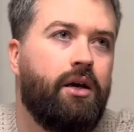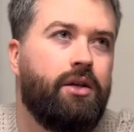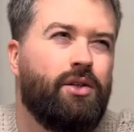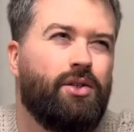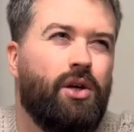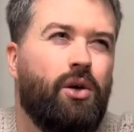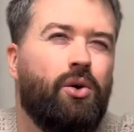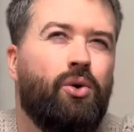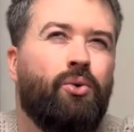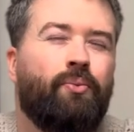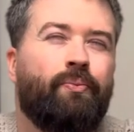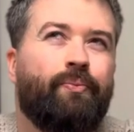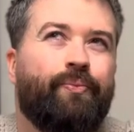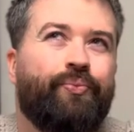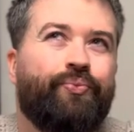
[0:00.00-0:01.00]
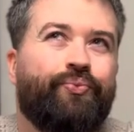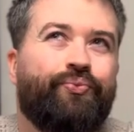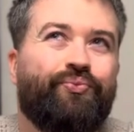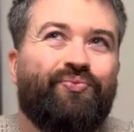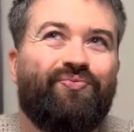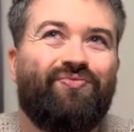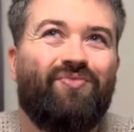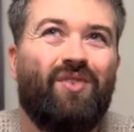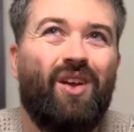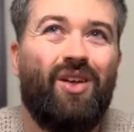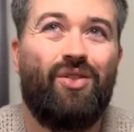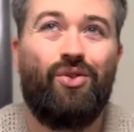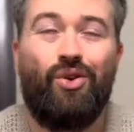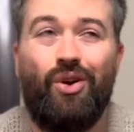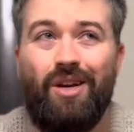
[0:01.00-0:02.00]
So
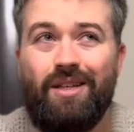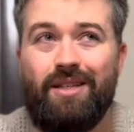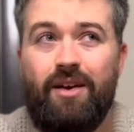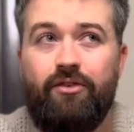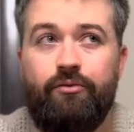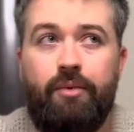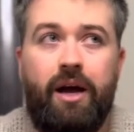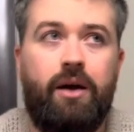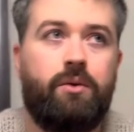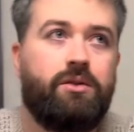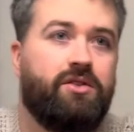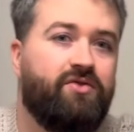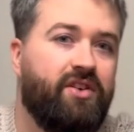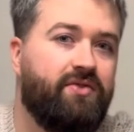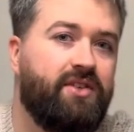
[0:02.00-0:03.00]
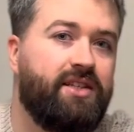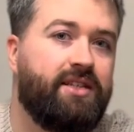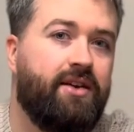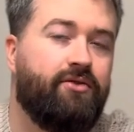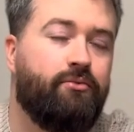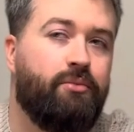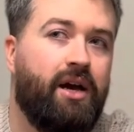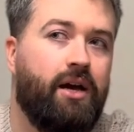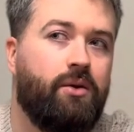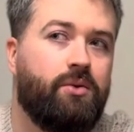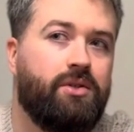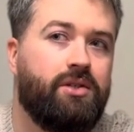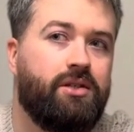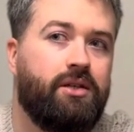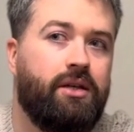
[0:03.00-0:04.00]
£37,
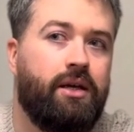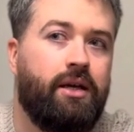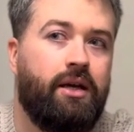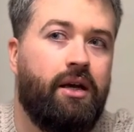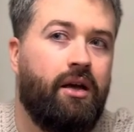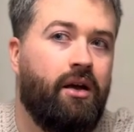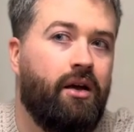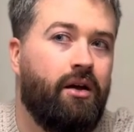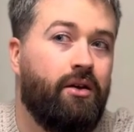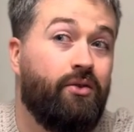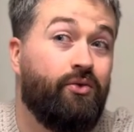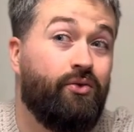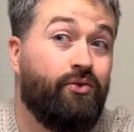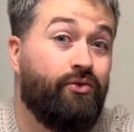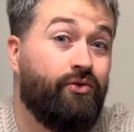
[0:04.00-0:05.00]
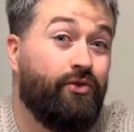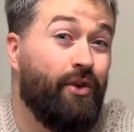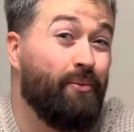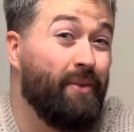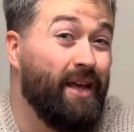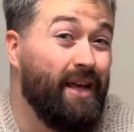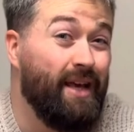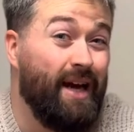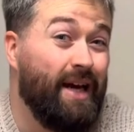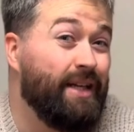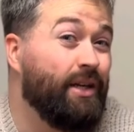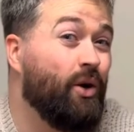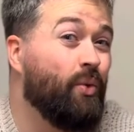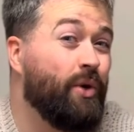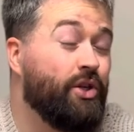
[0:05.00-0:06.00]
£57. For me, I
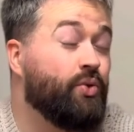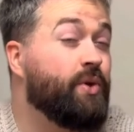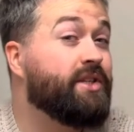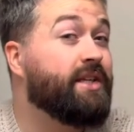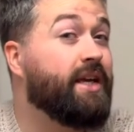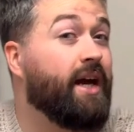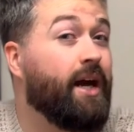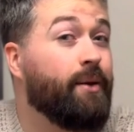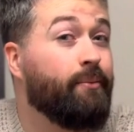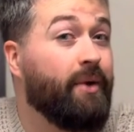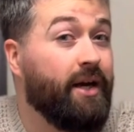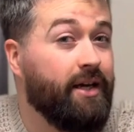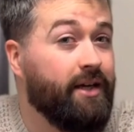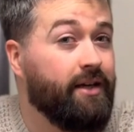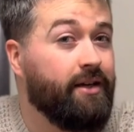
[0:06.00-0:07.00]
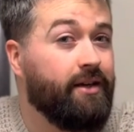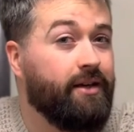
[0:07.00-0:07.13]
know which whiskey I'm buying.